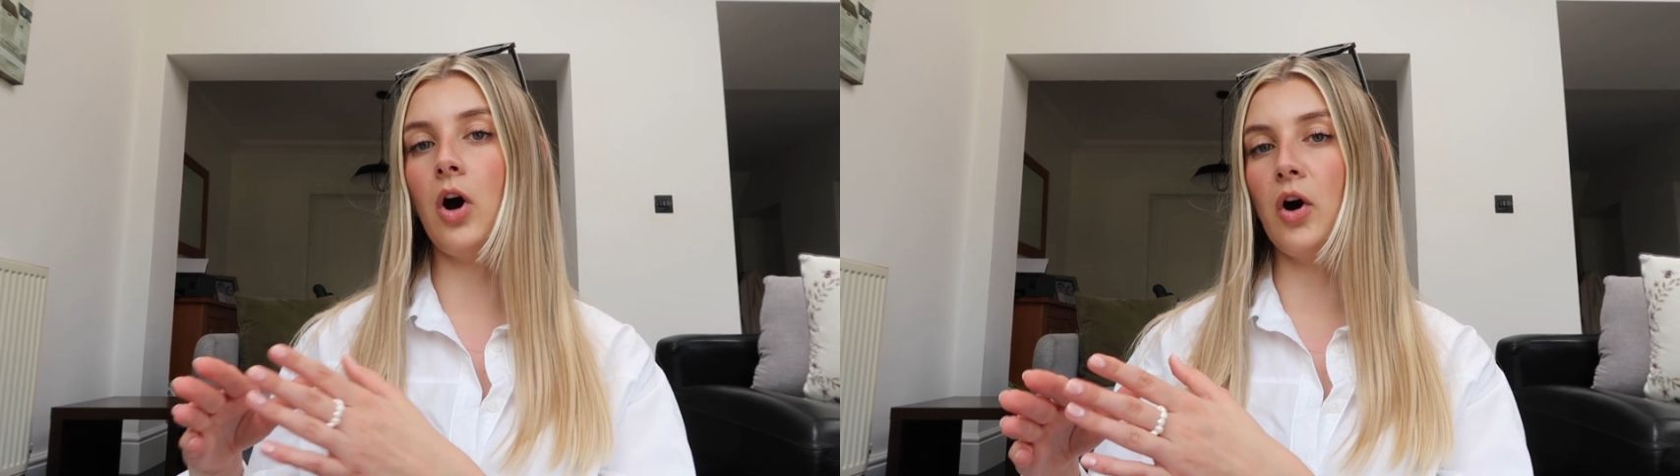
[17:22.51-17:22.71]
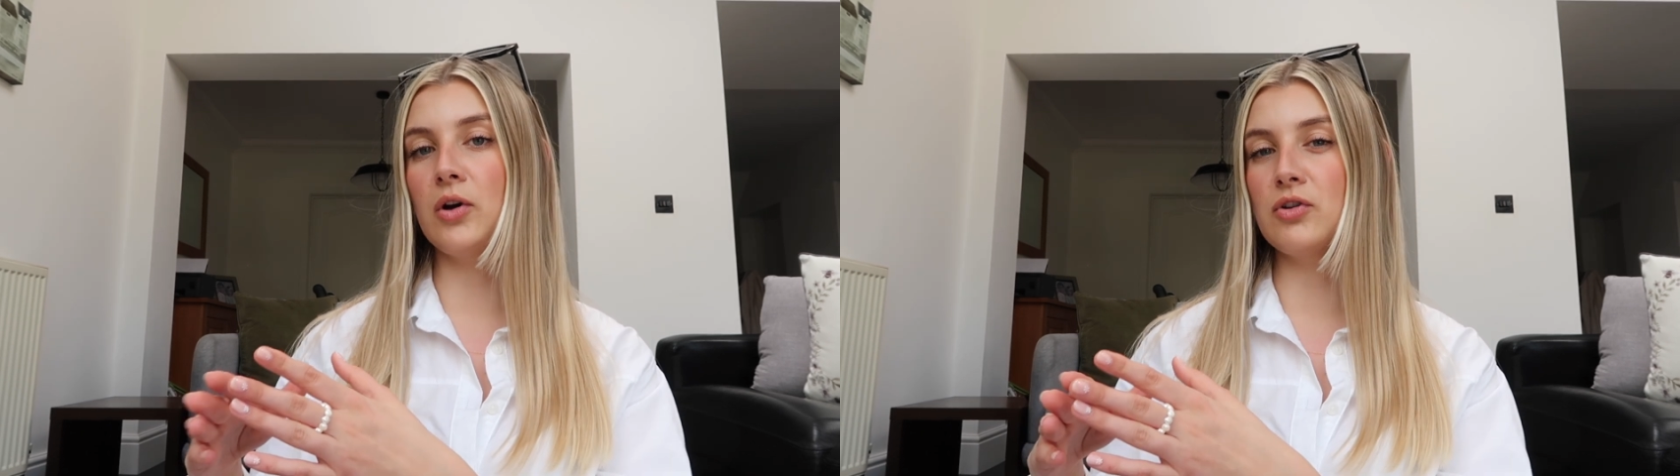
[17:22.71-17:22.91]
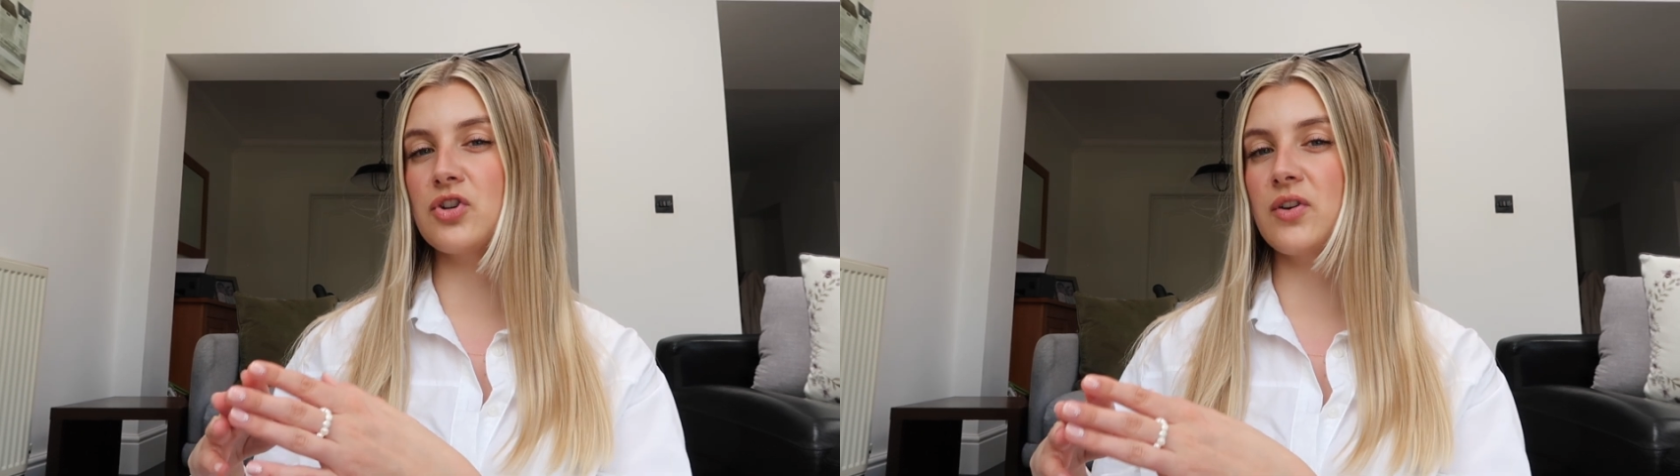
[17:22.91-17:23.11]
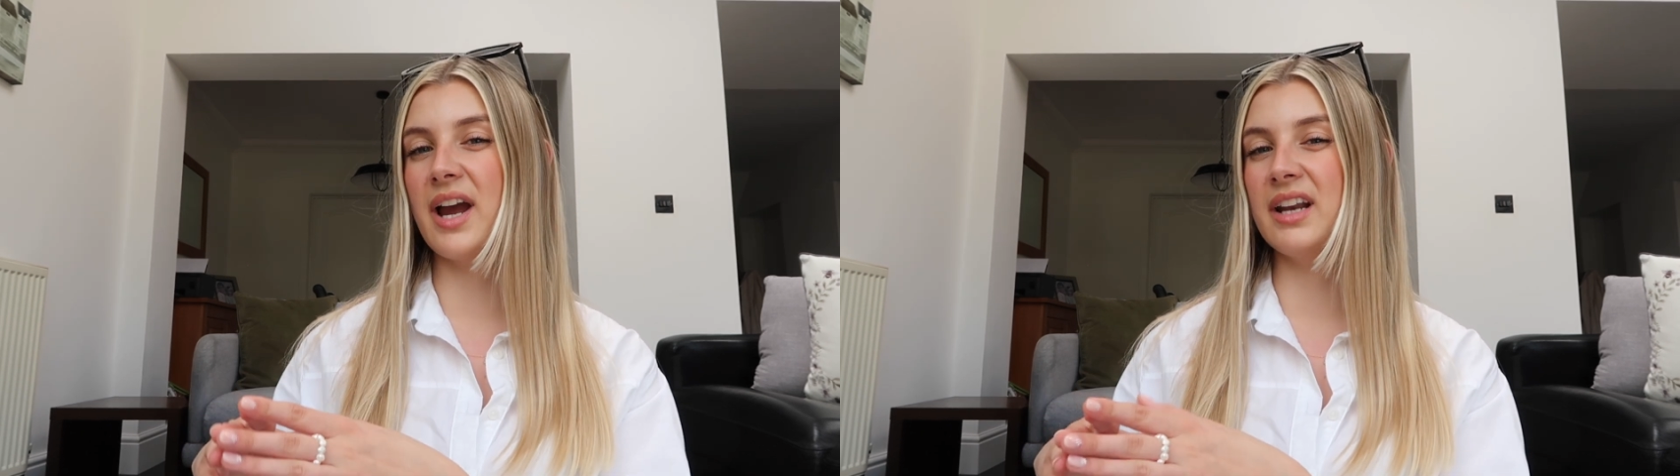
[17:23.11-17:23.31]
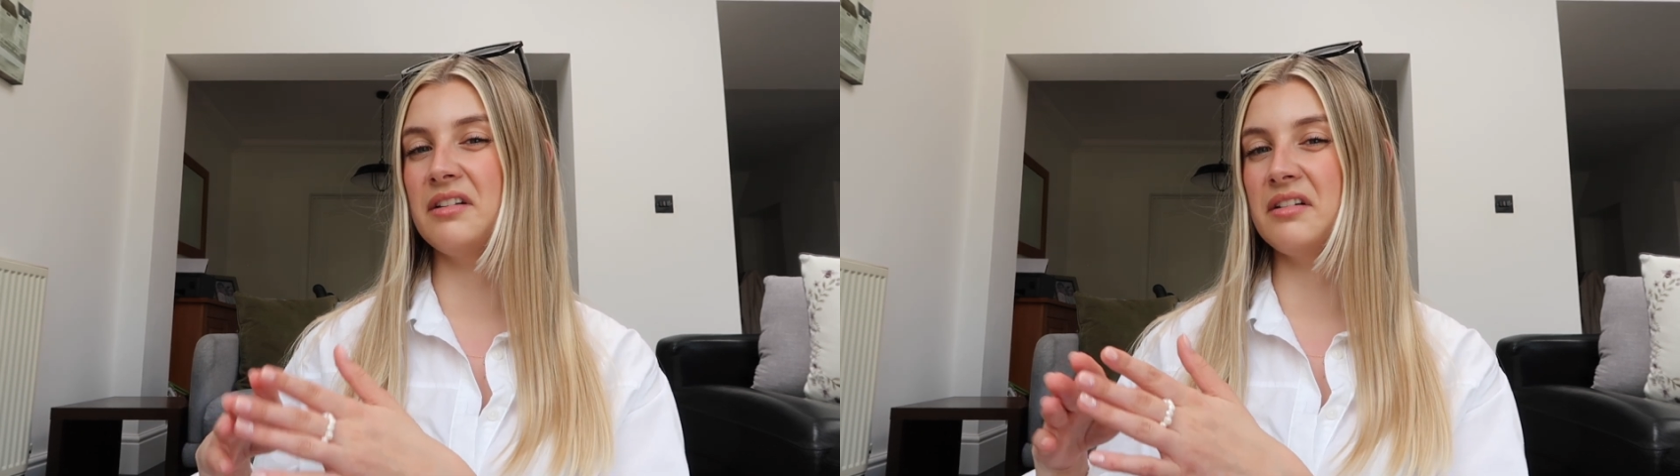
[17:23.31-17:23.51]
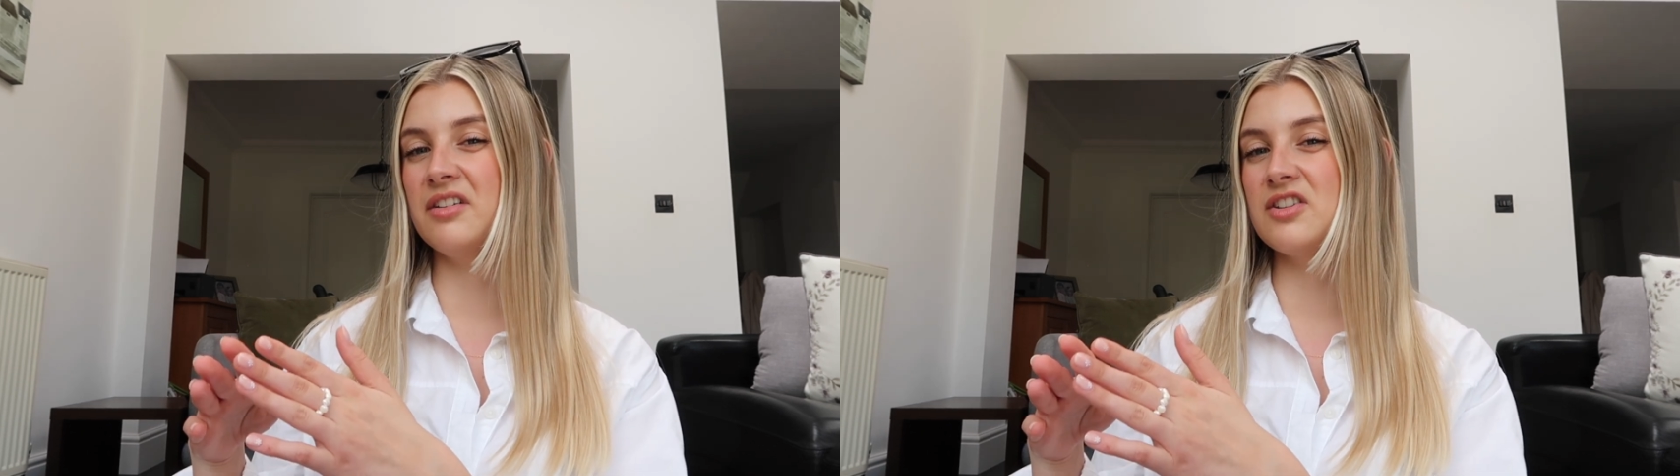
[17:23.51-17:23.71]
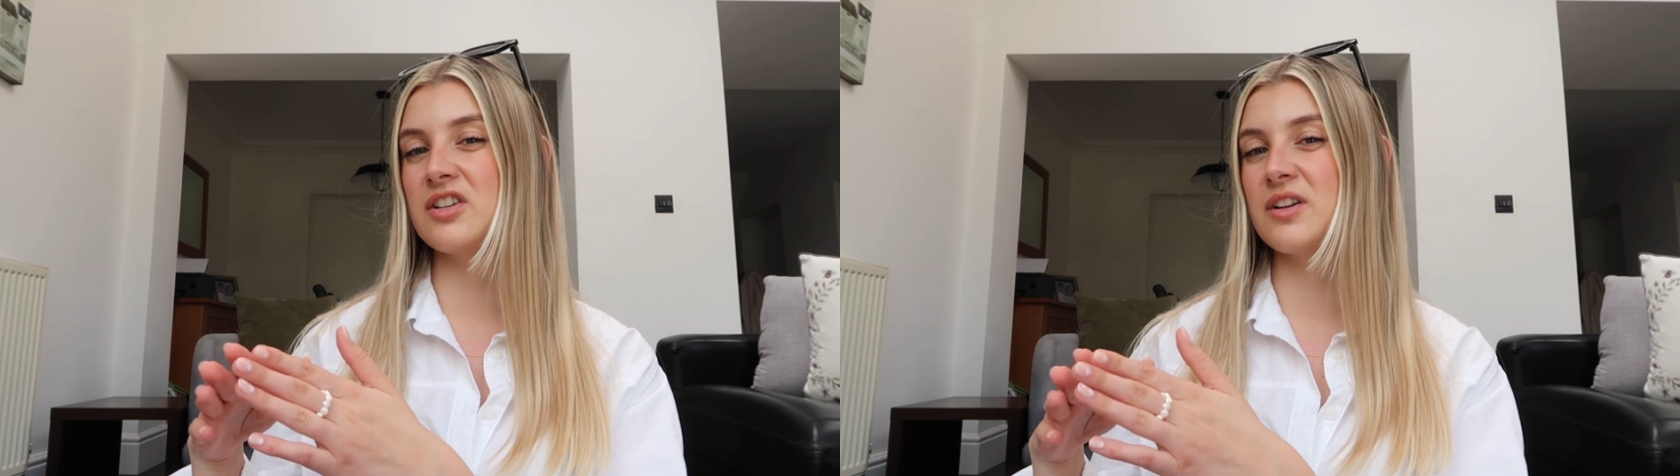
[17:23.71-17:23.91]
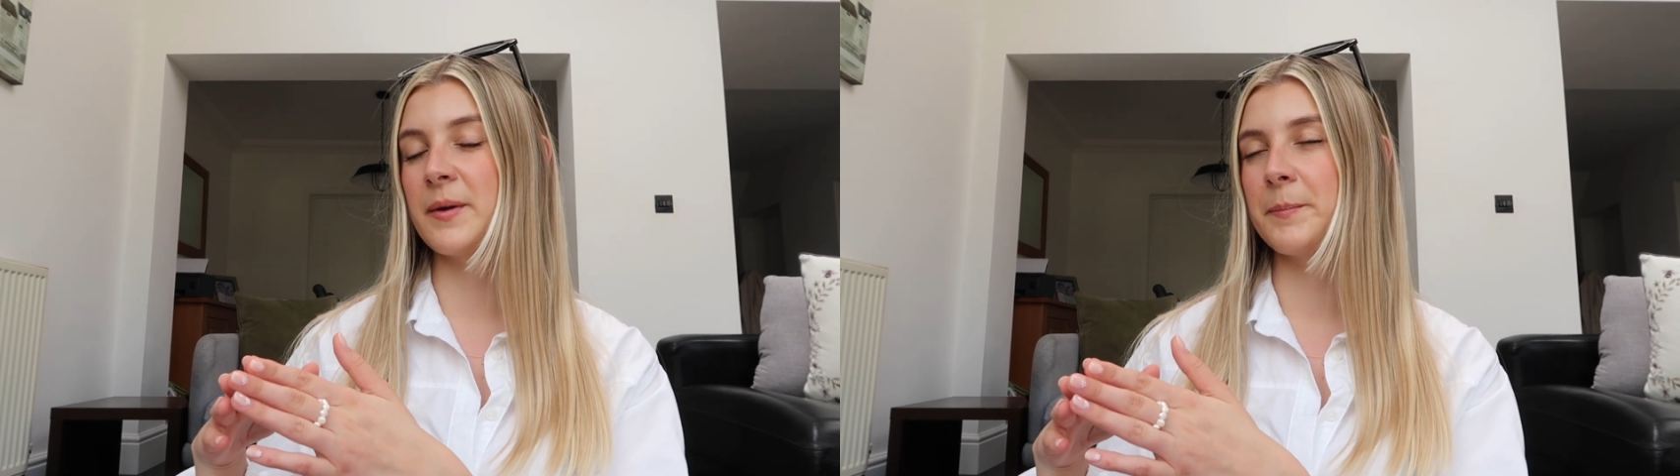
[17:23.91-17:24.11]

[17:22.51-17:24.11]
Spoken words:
on trend